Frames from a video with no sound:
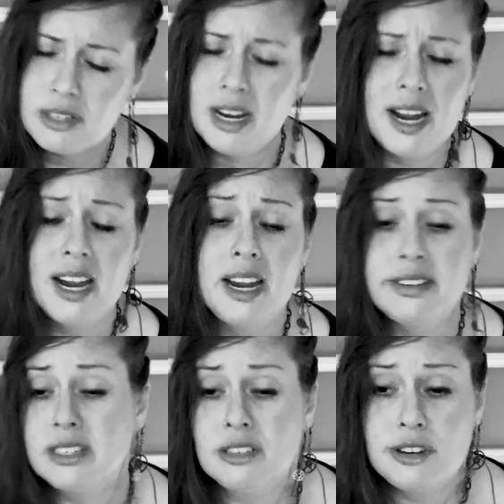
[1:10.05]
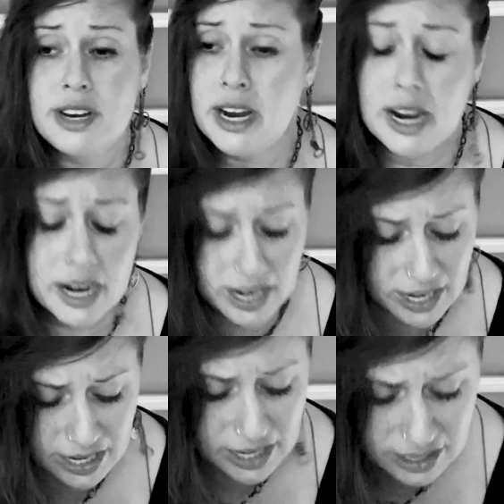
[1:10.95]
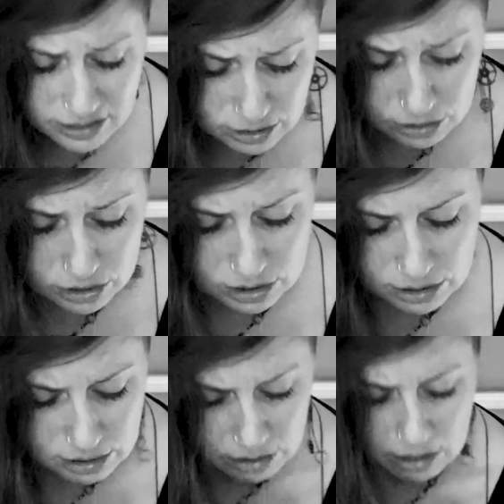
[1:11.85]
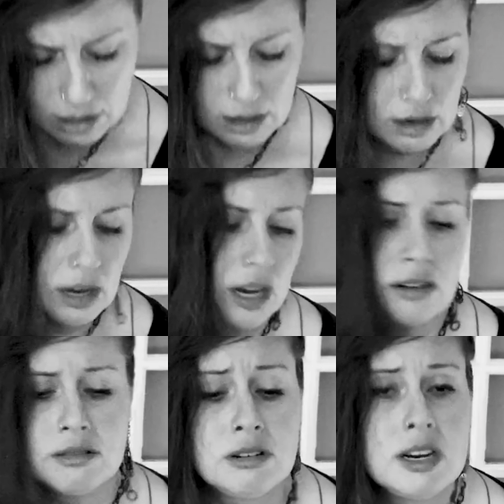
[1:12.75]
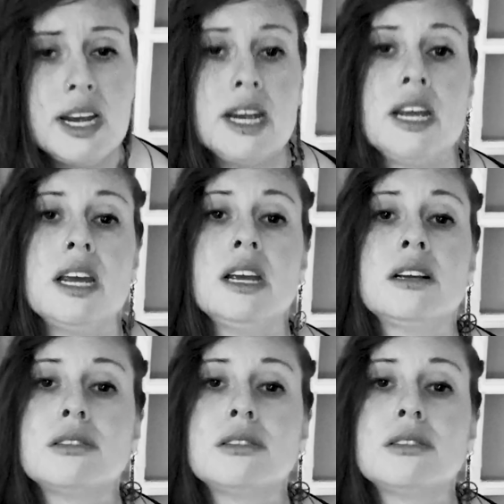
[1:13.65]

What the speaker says: days and days and days,